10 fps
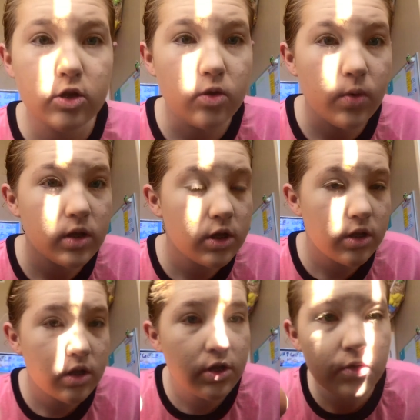So
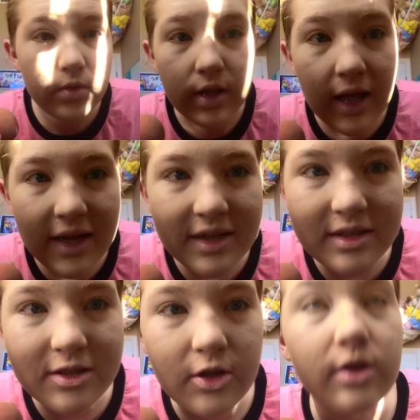once you
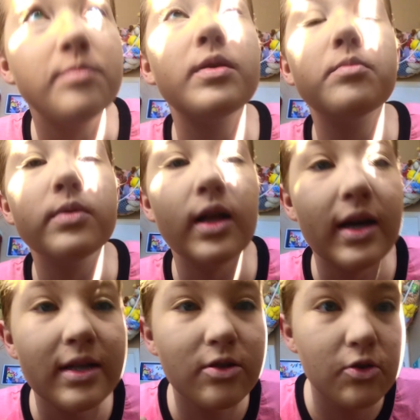like, sorry, my
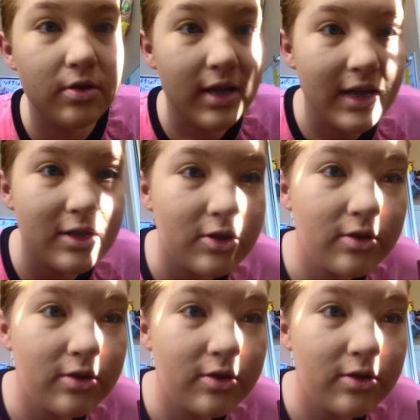blinds are like,